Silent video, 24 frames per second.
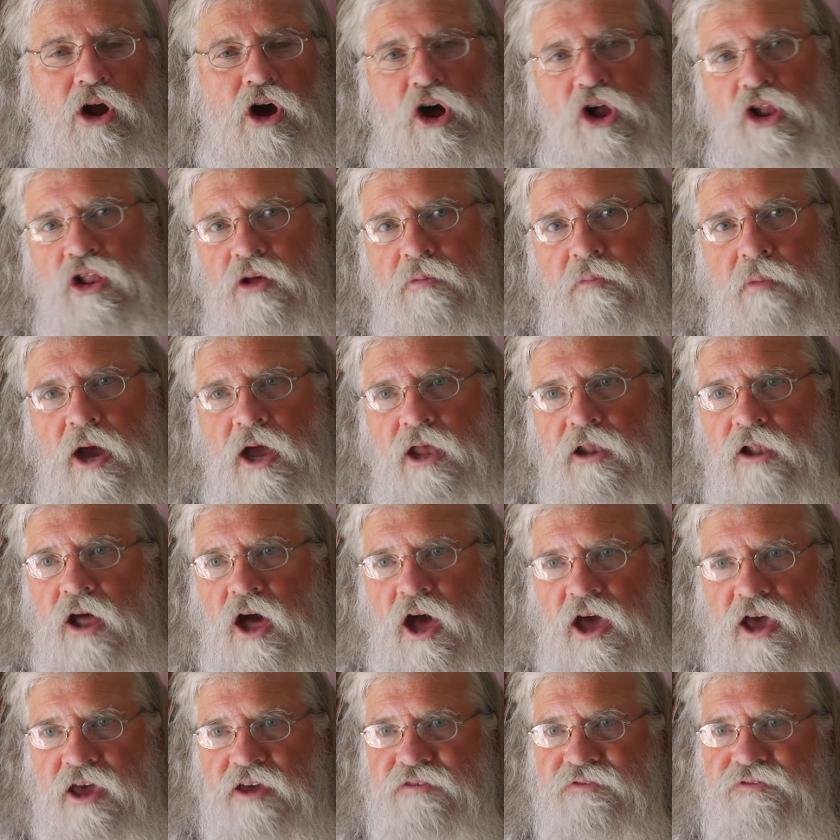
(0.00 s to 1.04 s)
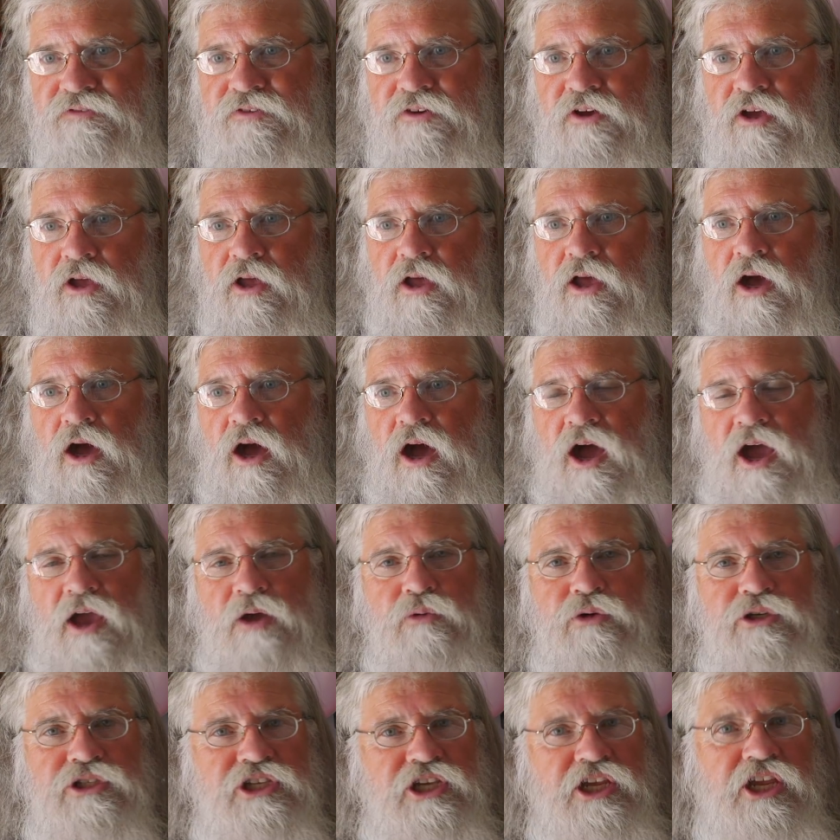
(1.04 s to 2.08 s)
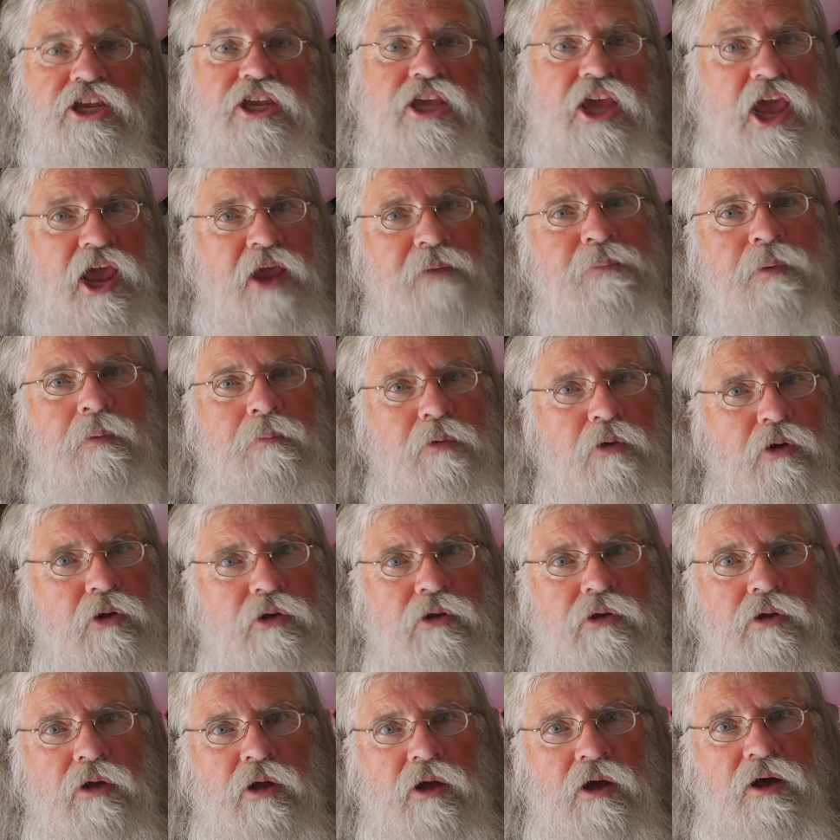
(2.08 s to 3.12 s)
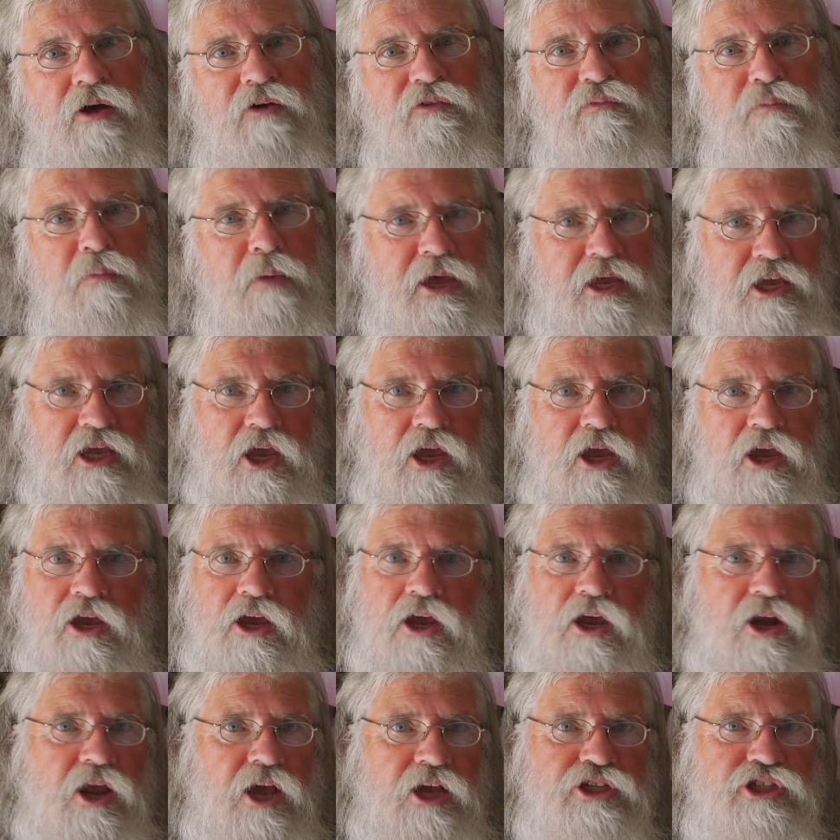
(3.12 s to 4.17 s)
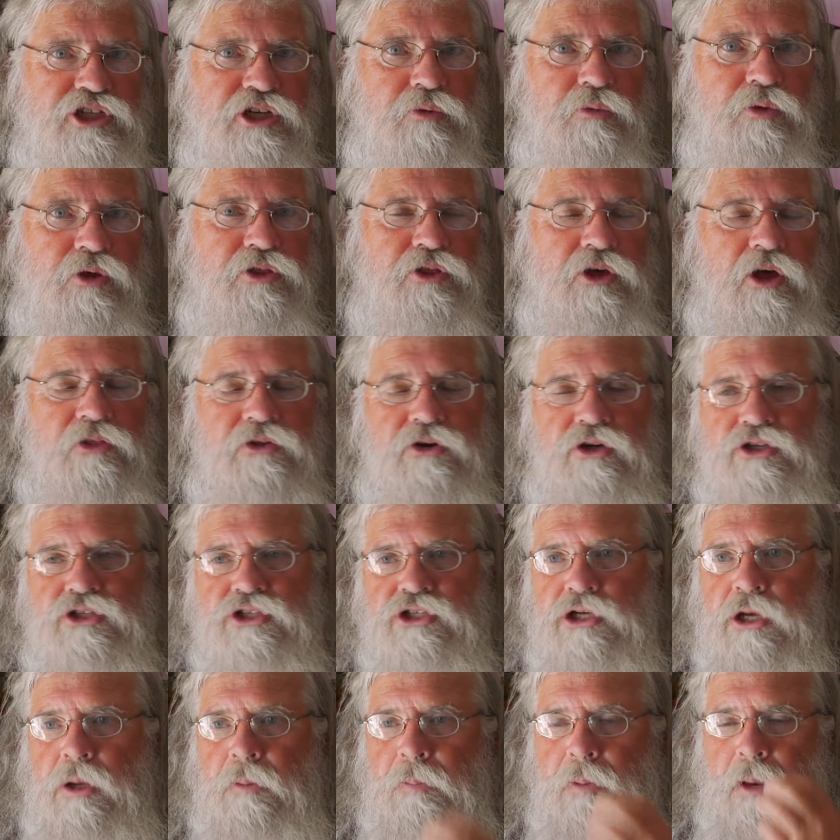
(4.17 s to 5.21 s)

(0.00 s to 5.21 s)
all of my life, I was incapable of making a connection with others.